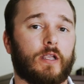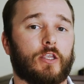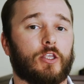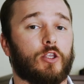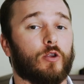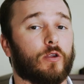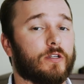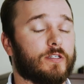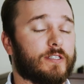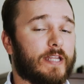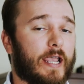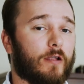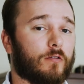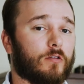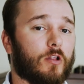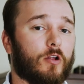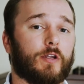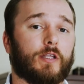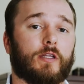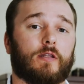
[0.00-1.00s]
You can
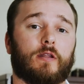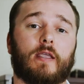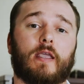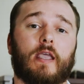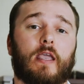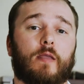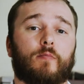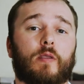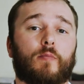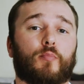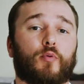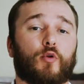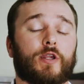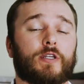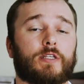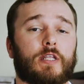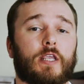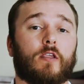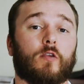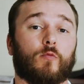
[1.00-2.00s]
download it and be
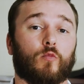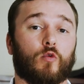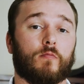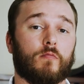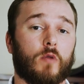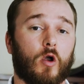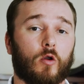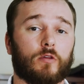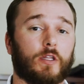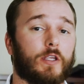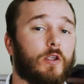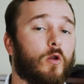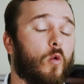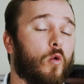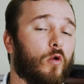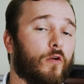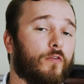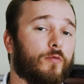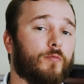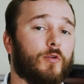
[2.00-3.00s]
printing remotely
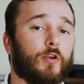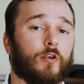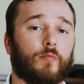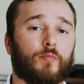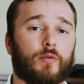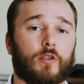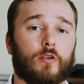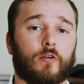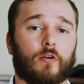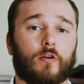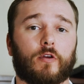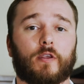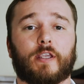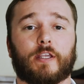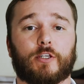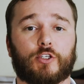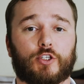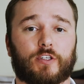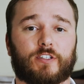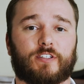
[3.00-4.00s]
or from your computer
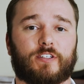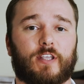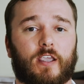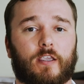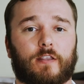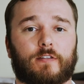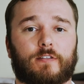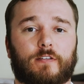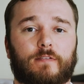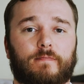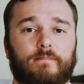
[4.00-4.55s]
in just seconds.